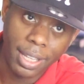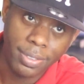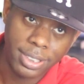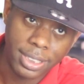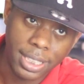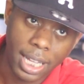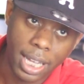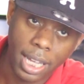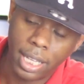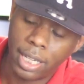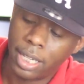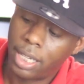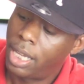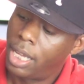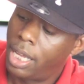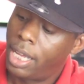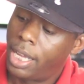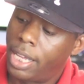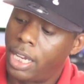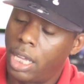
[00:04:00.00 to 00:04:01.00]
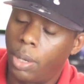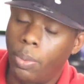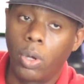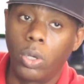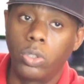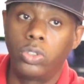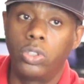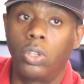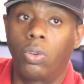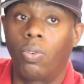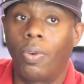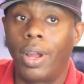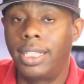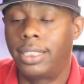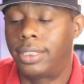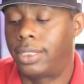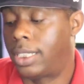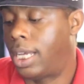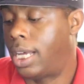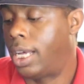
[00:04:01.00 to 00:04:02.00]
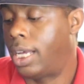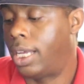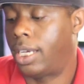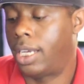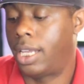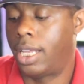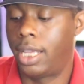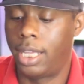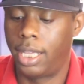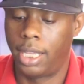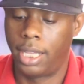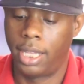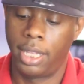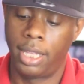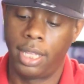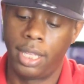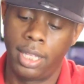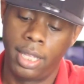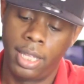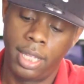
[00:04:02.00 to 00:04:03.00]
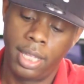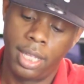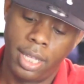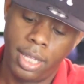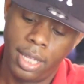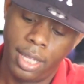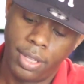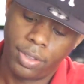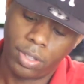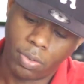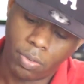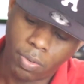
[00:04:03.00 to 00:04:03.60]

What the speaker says: left side. Now we'll go to the right side. The